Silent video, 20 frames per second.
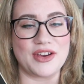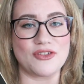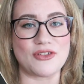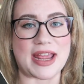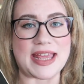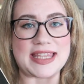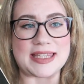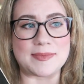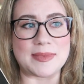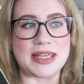
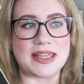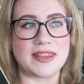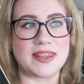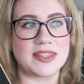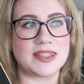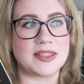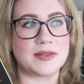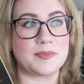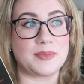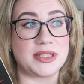
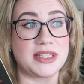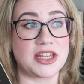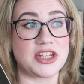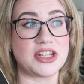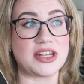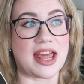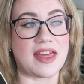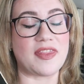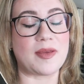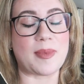Graysmith's
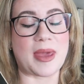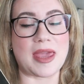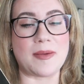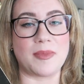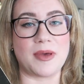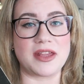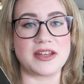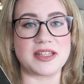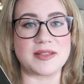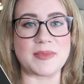position at the
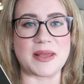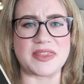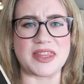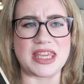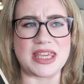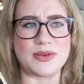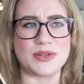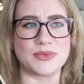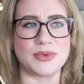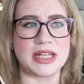paper just meant
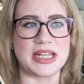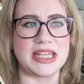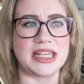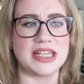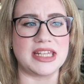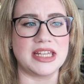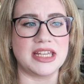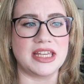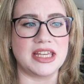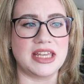that he was
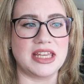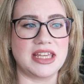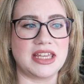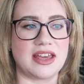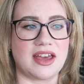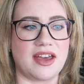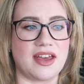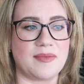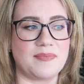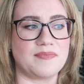really
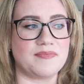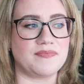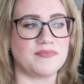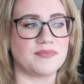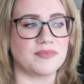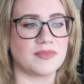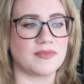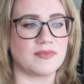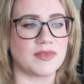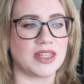
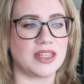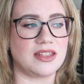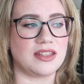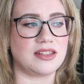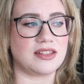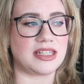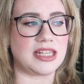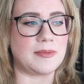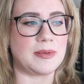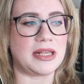
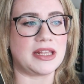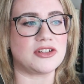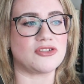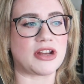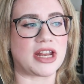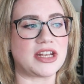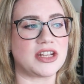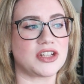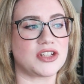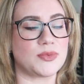deeply
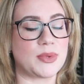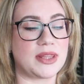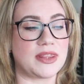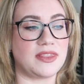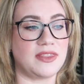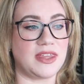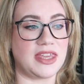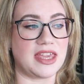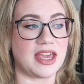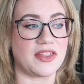entrenched
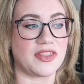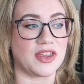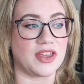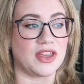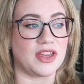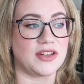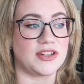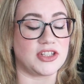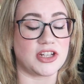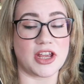with the
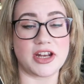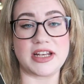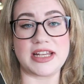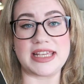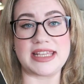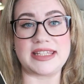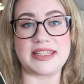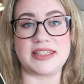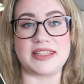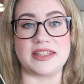other
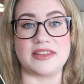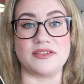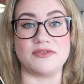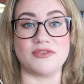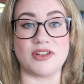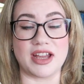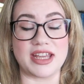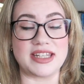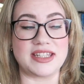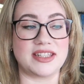journalists, the
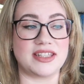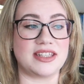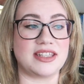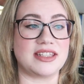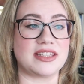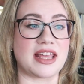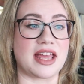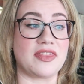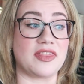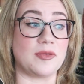
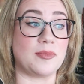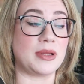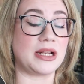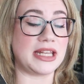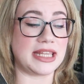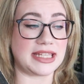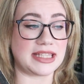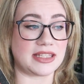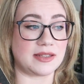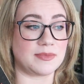writers and the
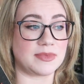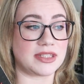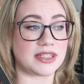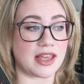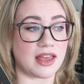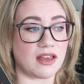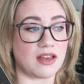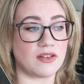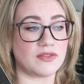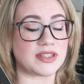police
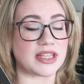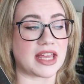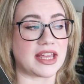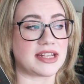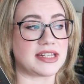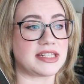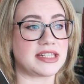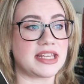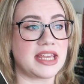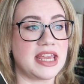themselves,
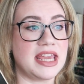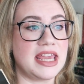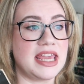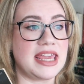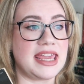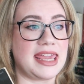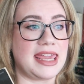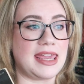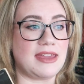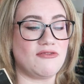and
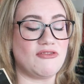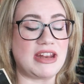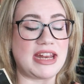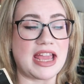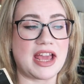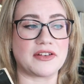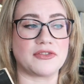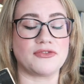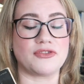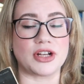he really
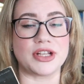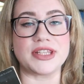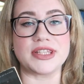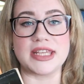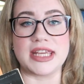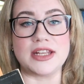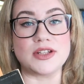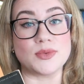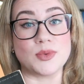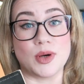had a front
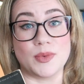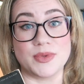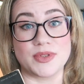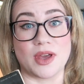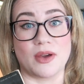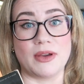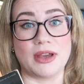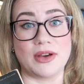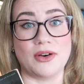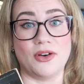seat to what was
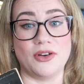going